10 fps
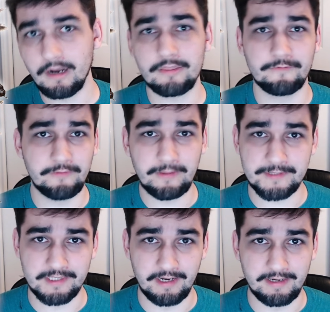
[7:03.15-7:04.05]
On the flip
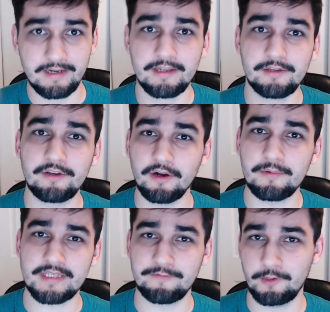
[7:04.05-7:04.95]
side, you could
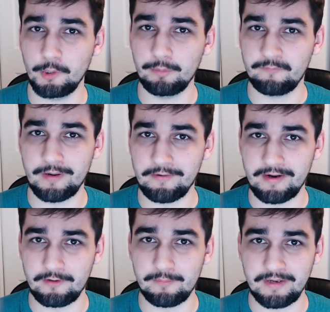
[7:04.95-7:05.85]
always have a group of
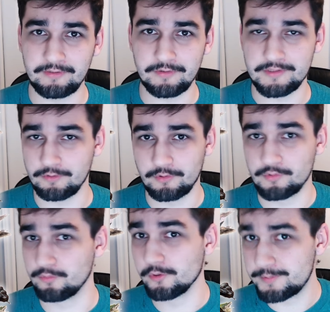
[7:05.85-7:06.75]
Para-Elementals or
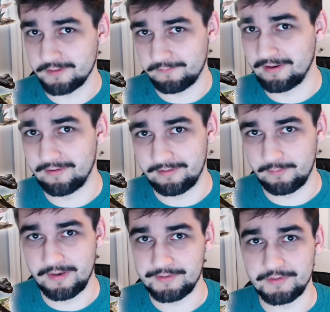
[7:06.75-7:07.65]
groups of
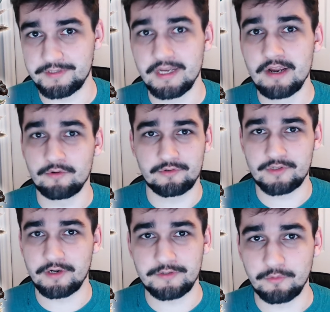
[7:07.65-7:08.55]
Para-Elementals
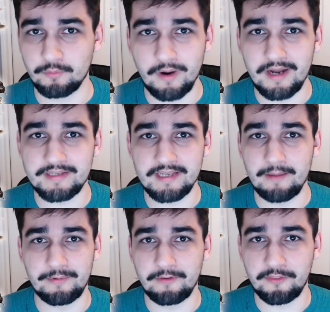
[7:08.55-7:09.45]
start to rise
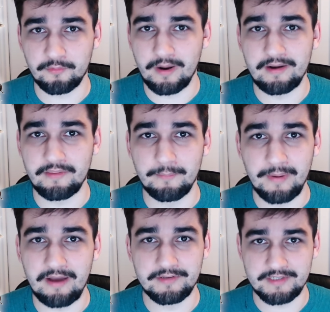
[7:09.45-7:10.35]
up and threaten the
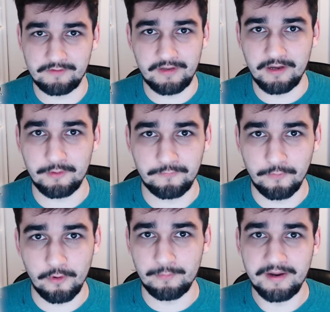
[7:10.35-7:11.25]
balance of the other
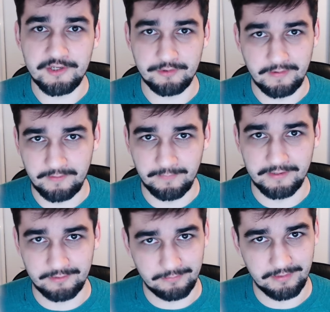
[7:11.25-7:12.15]
four major
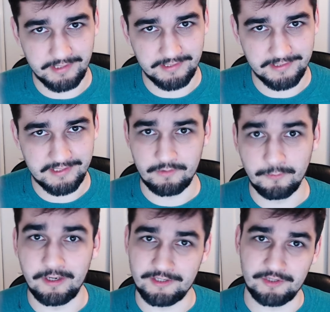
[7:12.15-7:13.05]
elemental planes,
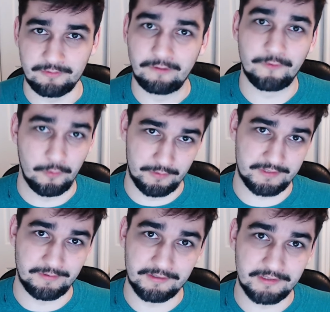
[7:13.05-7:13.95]
which, of
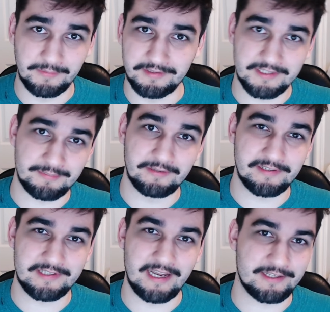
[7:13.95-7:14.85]
course, would ultimately spell
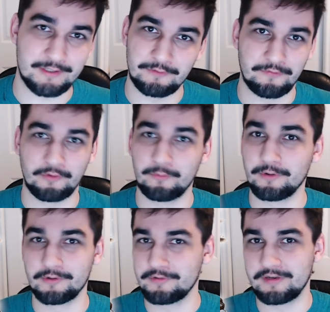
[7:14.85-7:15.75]
disaster for the
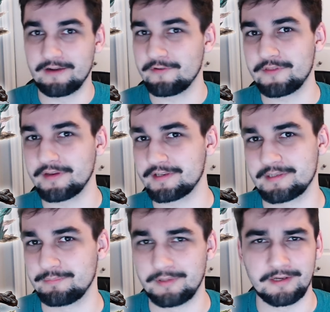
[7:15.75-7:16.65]
world and everything as
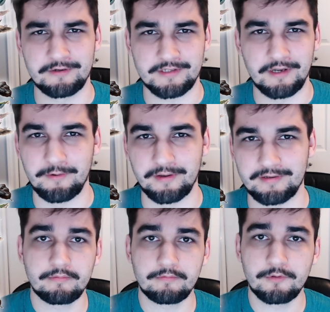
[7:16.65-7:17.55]
the players know it.